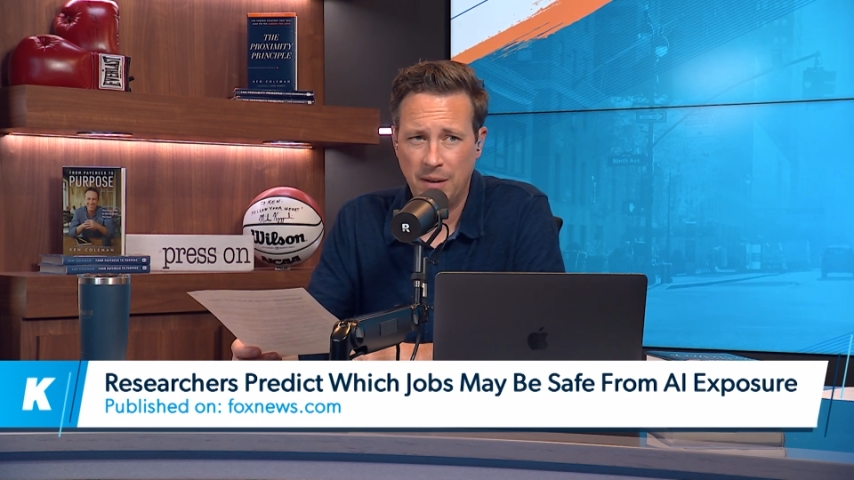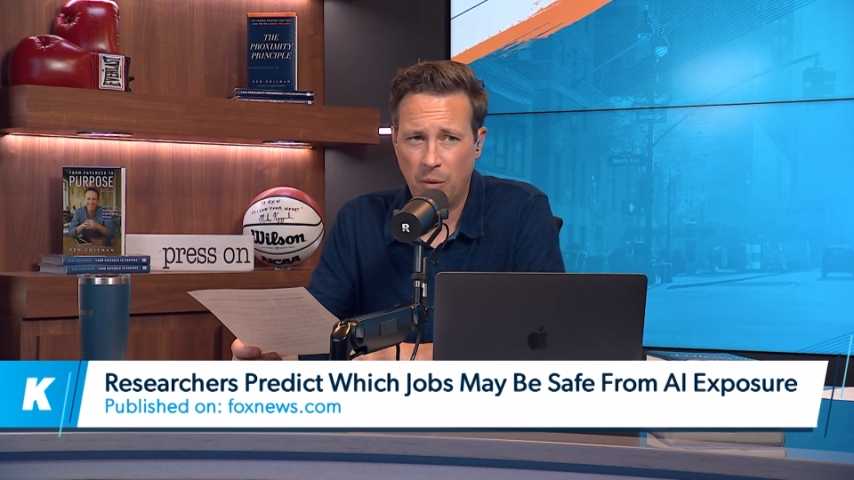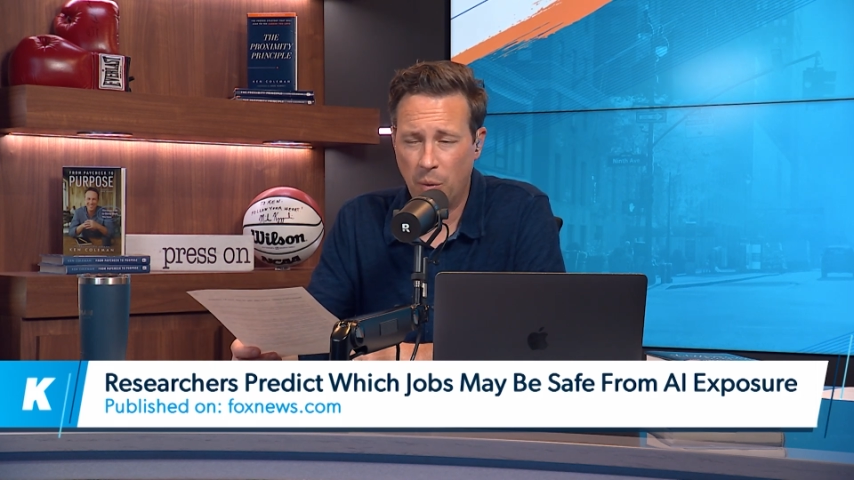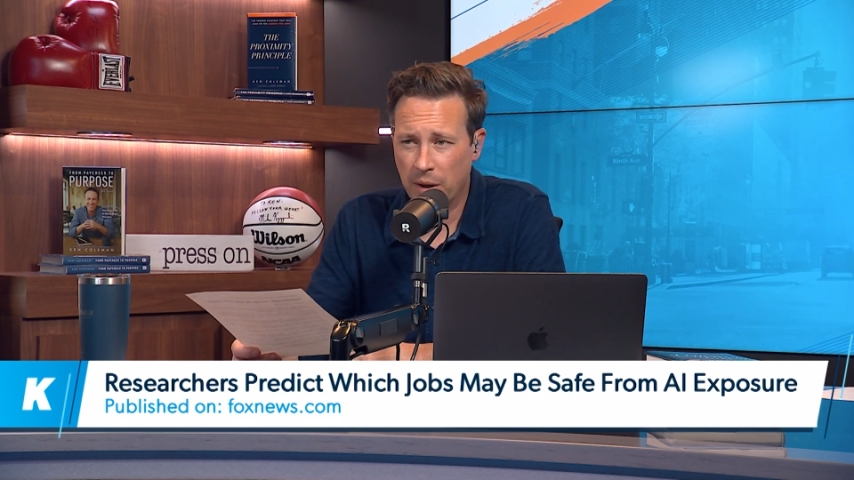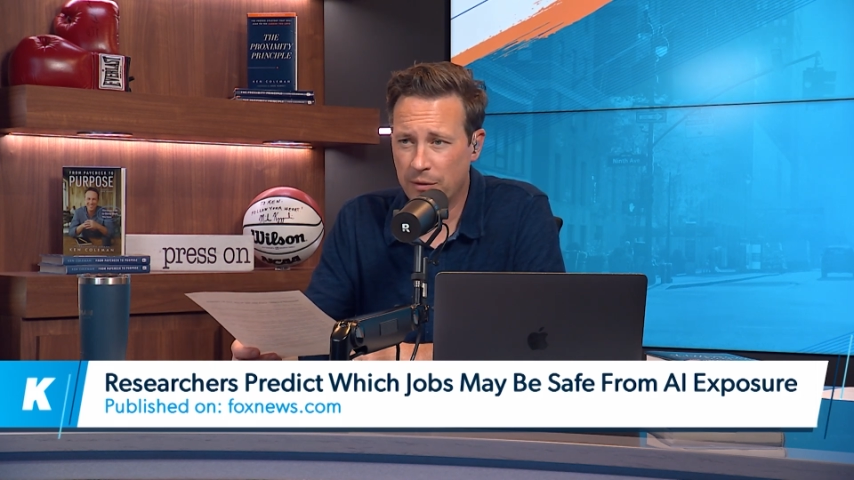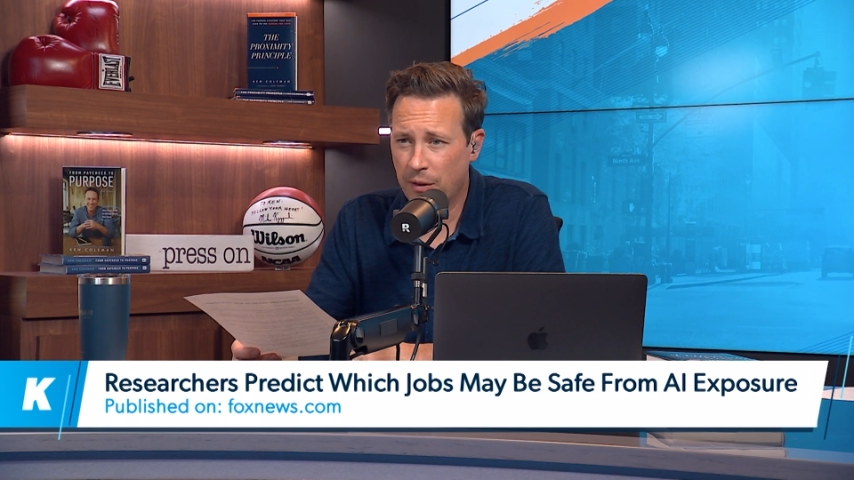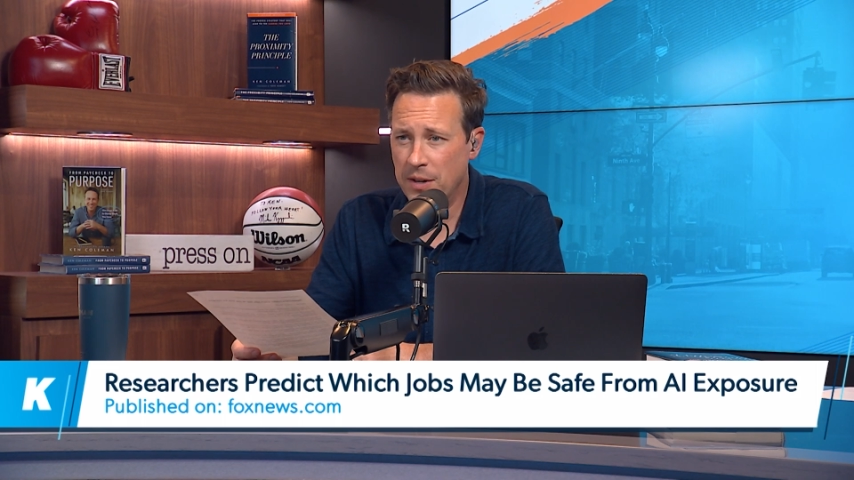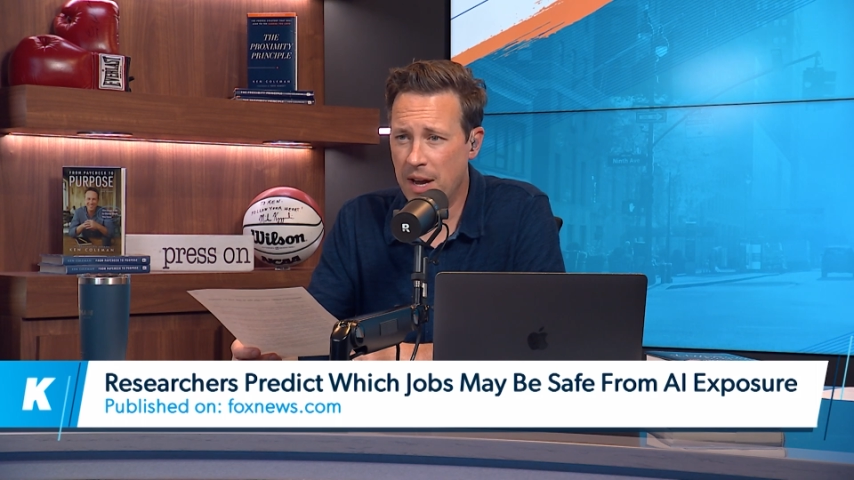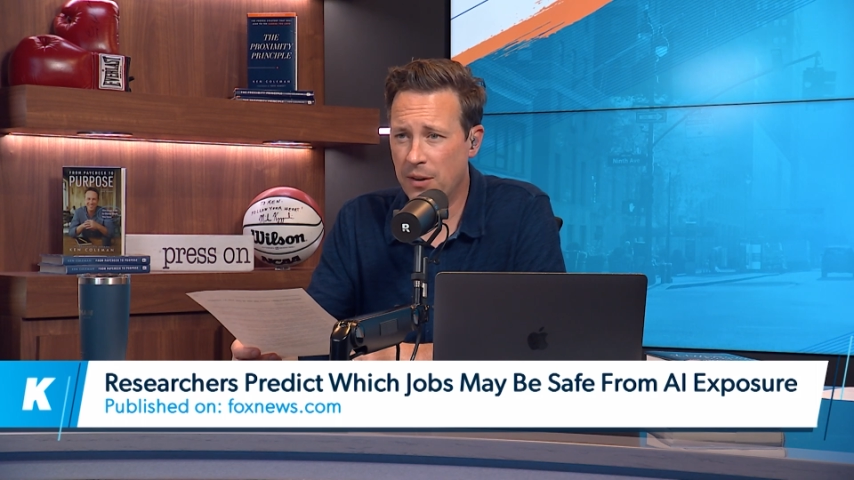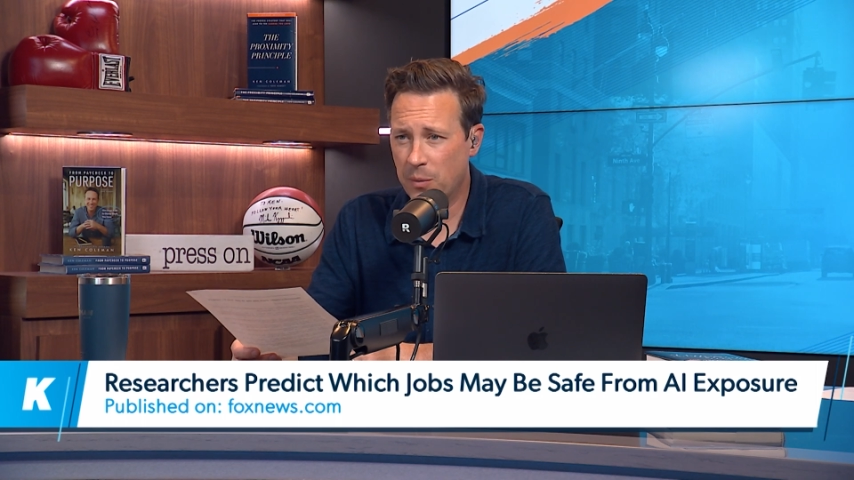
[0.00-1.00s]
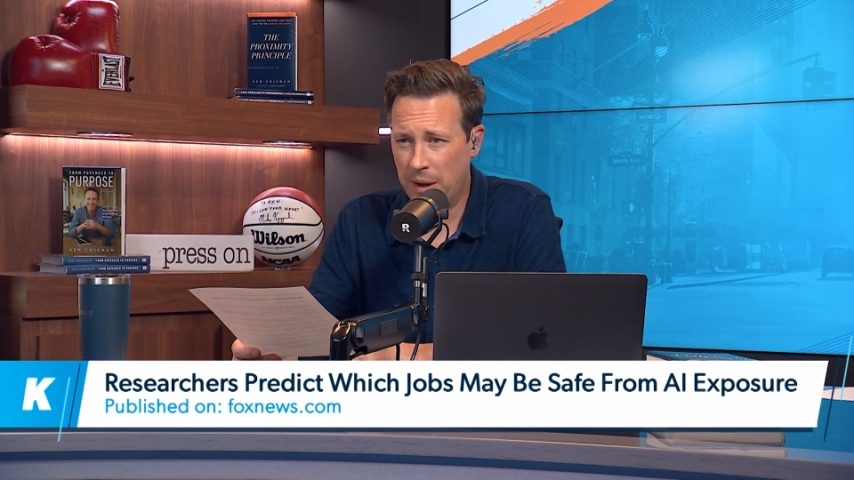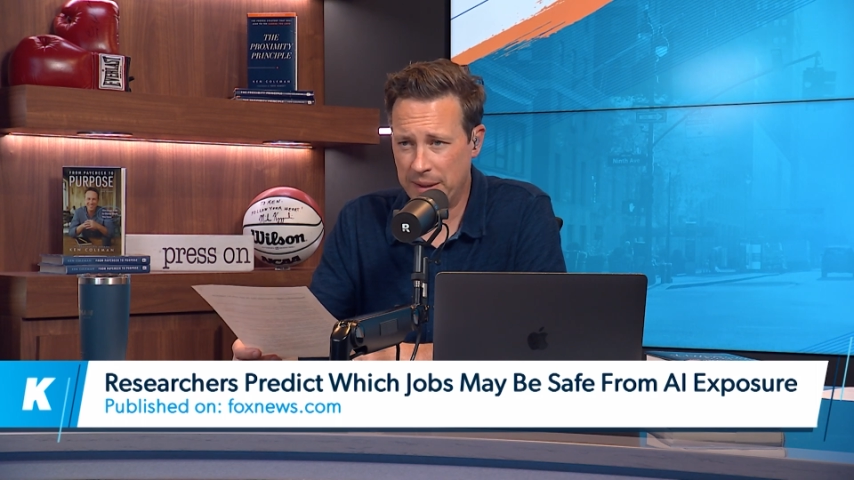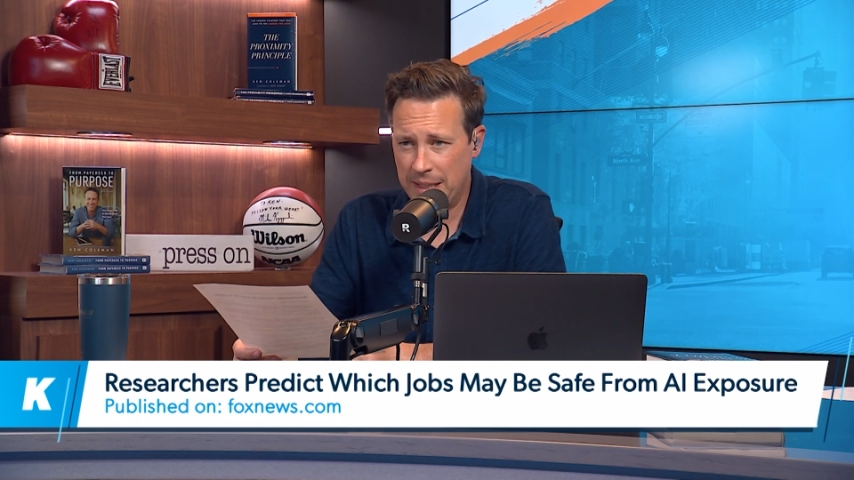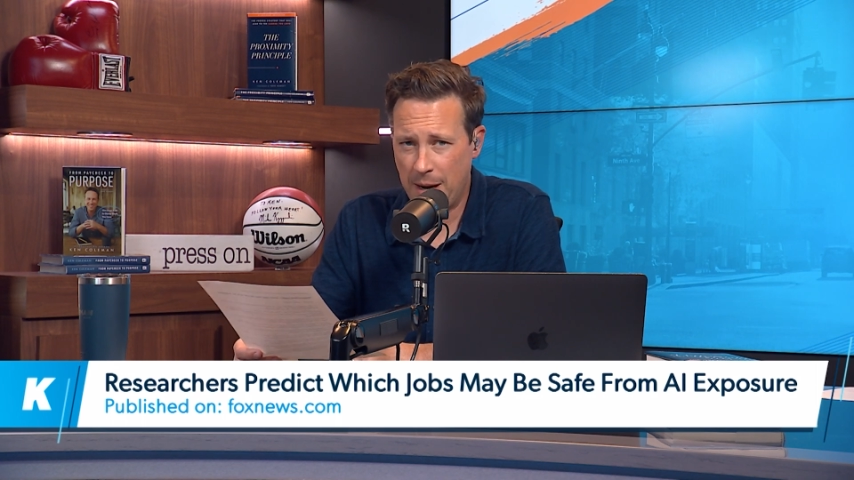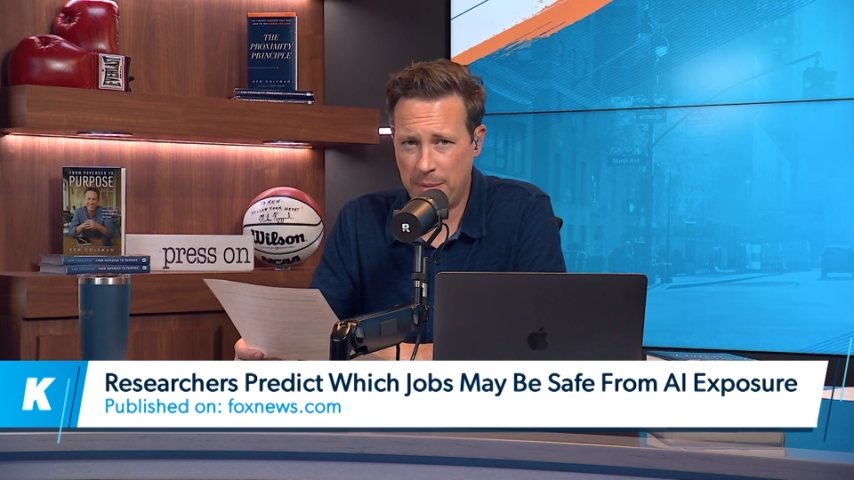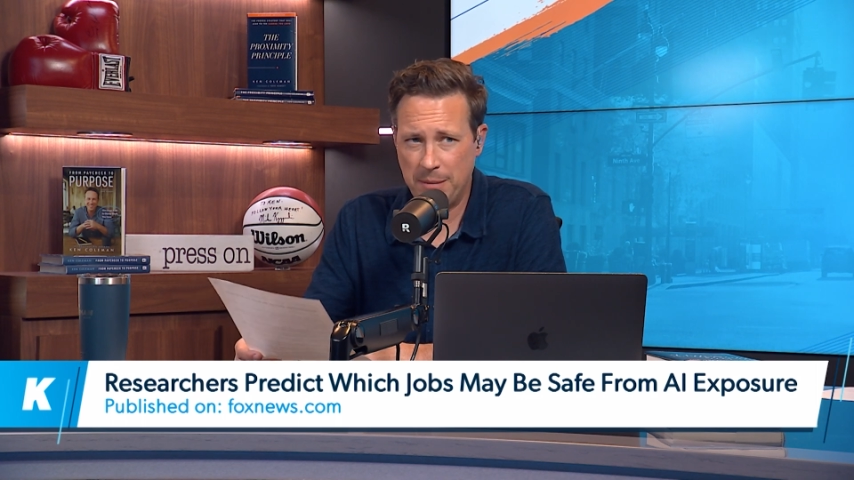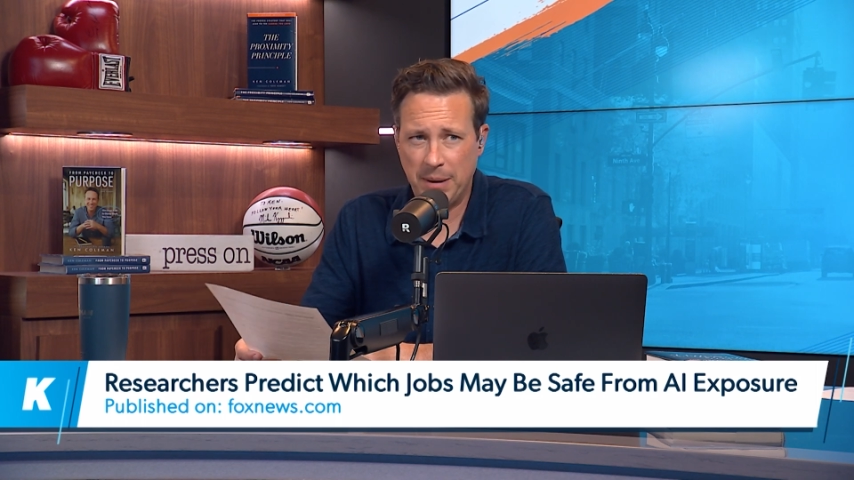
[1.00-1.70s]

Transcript: work for another welding company,